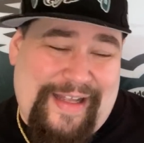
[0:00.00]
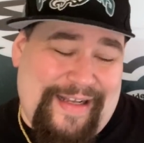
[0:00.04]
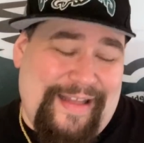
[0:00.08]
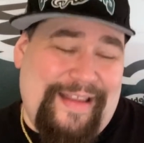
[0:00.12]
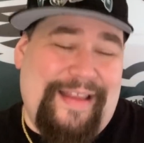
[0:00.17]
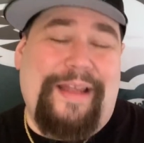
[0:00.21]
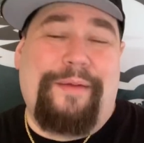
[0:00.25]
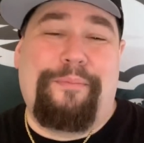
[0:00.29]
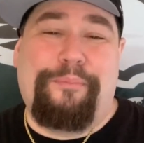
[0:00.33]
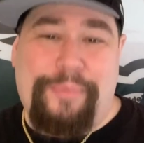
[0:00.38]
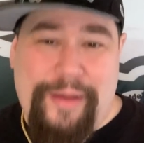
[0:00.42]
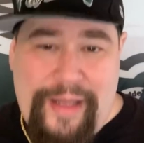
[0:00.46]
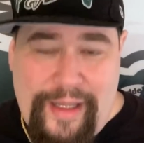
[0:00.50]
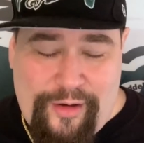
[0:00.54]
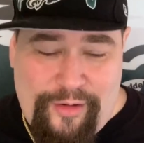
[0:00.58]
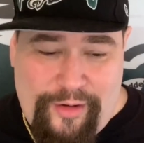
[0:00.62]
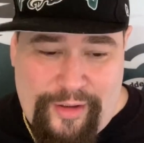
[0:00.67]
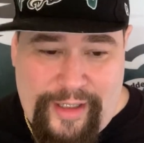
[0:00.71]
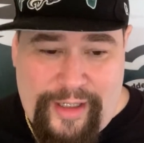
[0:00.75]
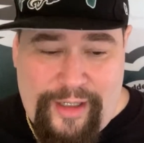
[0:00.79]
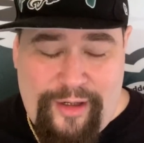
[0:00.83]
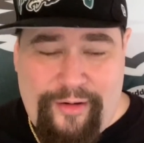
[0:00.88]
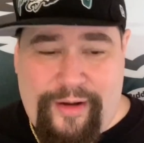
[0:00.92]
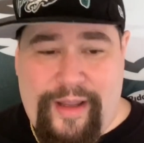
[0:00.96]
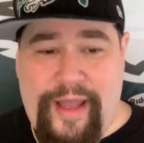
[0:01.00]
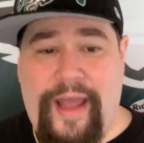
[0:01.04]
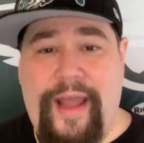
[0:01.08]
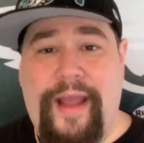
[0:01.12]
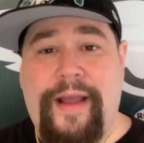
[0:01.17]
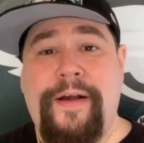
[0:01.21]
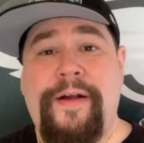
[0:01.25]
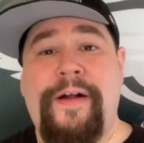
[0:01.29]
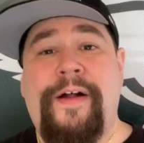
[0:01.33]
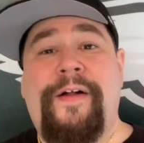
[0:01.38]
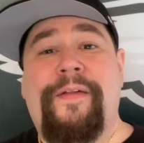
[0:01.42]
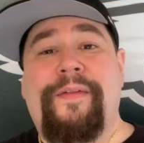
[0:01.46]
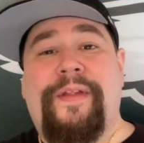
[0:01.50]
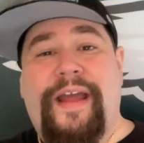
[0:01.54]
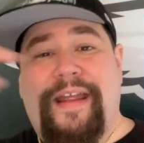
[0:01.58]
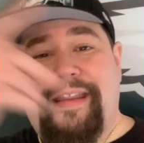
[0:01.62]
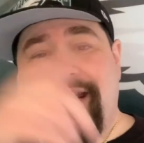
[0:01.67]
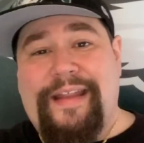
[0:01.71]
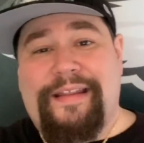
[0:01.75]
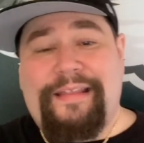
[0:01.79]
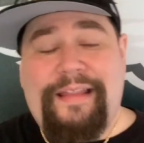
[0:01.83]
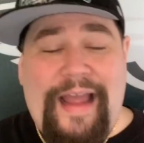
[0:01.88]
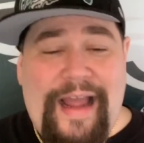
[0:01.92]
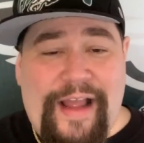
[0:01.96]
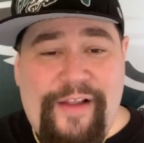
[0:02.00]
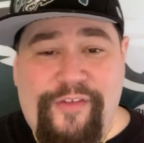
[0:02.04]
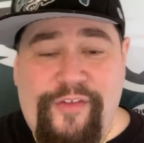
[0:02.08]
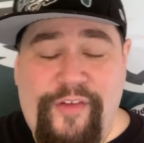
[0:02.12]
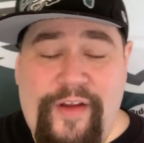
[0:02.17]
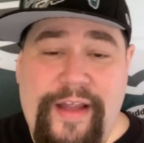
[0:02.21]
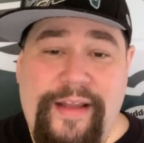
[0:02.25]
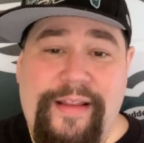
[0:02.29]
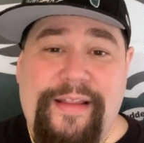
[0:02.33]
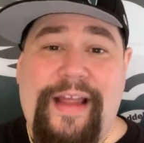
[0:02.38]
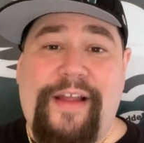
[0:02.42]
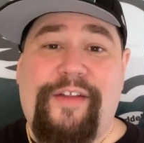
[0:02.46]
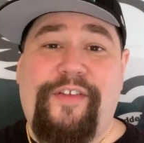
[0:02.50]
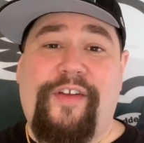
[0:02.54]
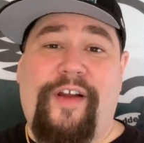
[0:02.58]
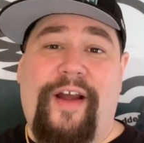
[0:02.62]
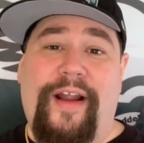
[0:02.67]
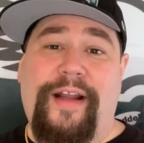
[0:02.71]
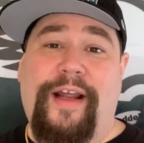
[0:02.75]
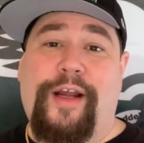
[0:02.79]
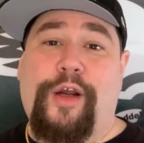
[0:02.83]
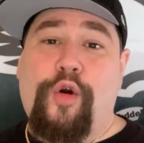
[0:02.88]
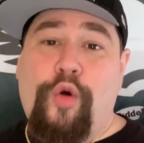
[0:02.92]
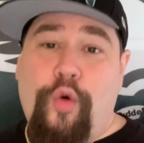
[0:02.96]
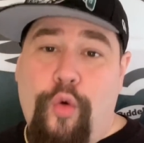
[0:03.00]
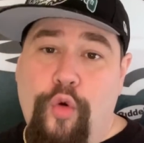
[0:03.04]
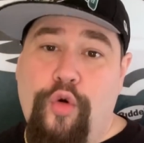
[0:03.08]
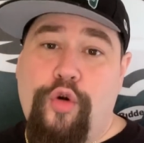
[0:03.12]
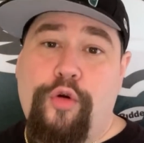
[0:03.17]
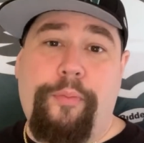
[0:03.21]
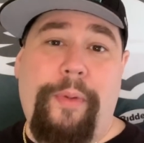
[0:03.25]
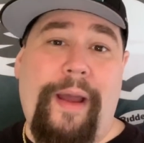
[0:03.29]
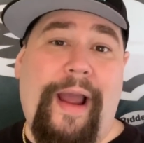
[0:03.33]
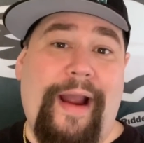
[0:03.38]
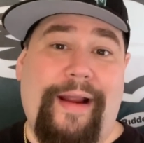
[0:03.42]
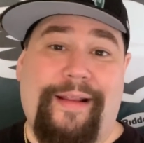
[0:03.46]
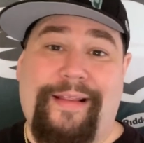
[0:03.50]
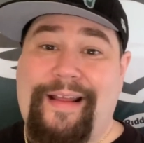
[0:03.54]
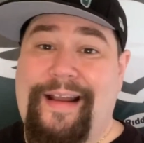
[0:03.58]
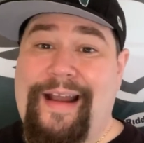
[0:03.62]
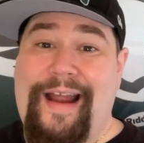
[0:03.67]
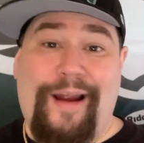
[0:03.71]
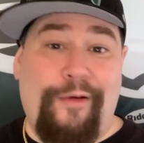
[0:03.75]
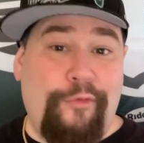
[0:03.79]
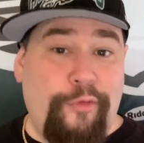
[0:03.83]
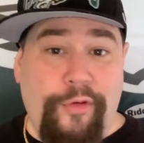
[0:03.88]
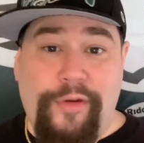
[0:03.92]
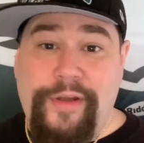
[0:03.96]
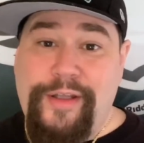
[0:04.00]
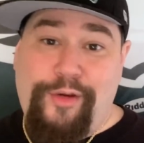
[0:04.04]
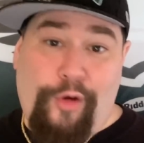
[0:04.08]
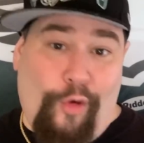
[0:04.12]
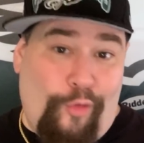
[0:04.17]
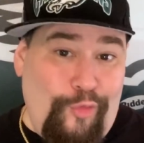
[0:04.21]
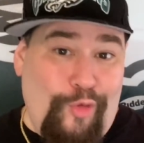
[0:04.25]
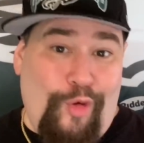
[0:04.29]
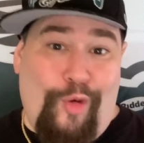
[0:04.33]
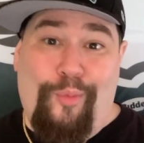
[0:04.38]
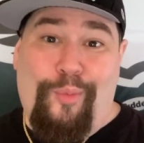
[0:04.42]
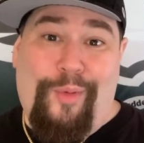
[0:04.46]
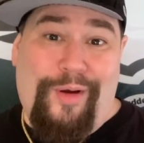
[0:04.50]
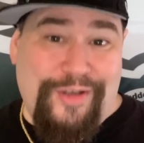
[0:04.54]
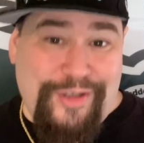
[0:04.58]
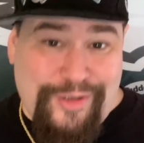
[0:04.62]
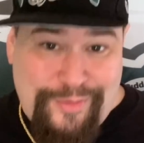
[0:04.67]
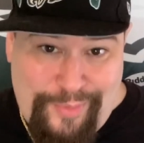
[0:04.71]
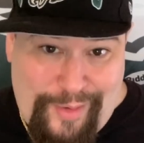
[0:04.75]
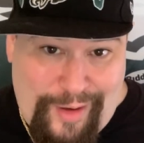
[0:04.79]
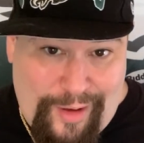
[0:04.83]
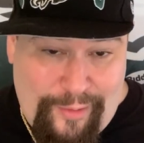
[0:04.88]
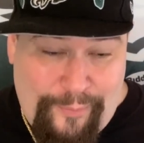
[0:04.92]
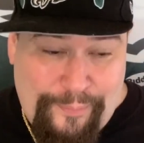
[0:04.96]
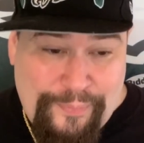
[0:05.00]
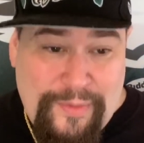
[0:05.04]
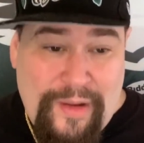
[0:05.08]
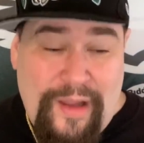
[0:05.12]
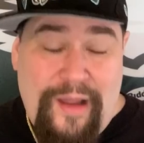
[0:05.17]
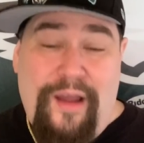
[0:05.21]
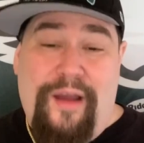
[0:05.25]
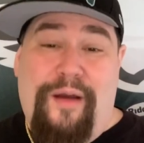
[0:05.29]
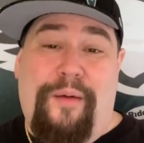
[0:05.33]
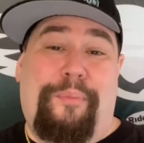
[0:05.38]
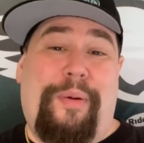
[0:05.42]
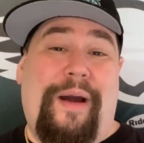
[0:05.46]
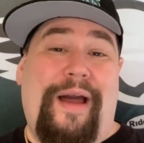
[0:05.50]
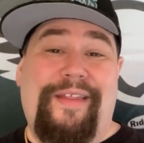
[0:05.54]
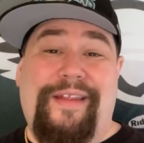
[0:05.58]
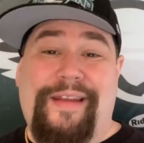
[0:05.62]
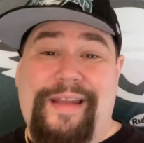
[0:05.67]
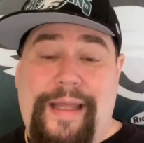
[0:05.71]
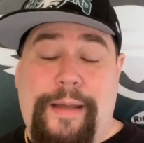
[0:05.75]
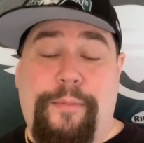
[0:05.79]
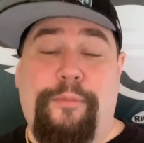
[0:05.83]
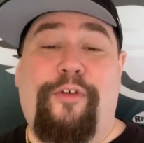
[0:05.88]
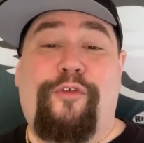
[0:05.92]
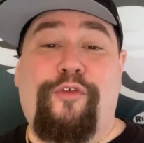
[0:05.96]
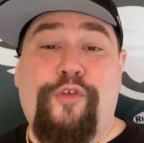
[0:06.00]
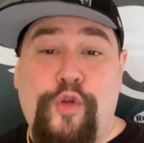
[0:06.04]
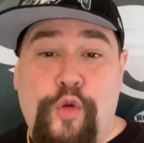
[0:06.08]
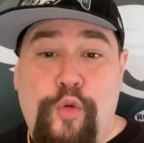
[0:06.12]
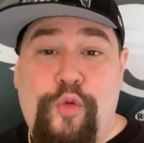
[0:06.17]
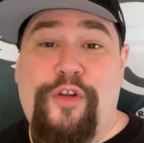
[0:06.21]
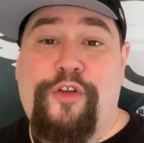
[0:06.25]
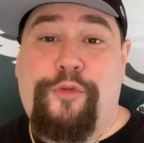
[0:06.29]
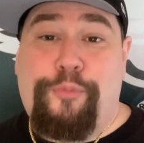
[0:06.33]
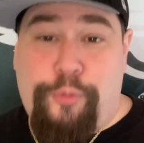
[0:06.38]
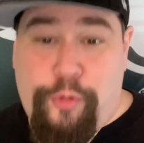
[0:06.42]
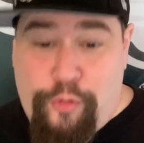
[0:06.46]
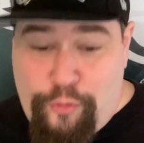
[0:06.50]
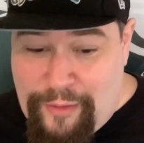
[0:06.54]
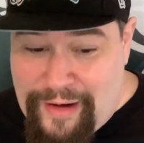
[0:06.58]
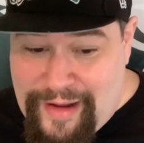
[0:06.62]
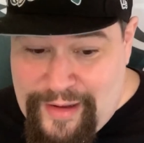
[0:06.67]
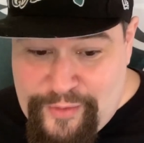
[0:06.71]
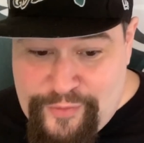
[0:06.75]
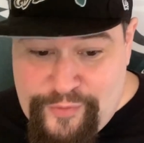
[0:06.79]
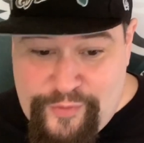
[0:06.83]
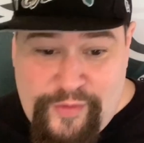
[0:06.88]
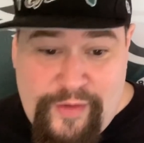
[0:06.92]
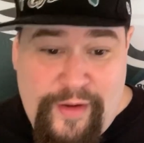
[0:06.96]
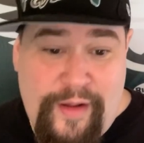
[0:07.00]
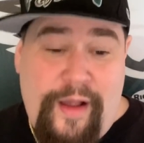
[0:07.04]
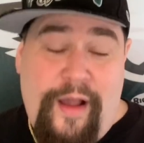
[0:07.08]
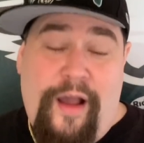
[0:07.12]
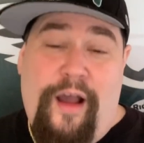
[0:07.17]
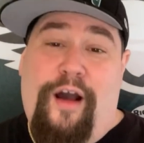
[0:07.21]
anything big on it, okay? And then last night, they signed a quarterback that I really don't know much about by the name of Luis Perez.